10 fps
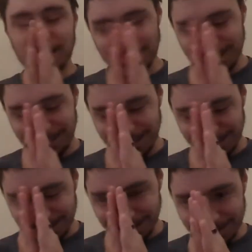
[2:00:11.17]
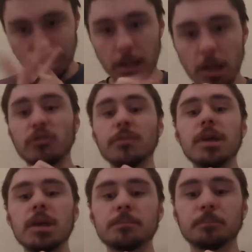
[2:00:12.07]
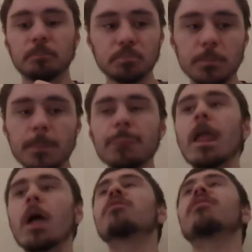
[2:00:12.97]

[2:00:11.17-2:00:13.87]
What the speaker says: So for me, I'm gonna find any version of it at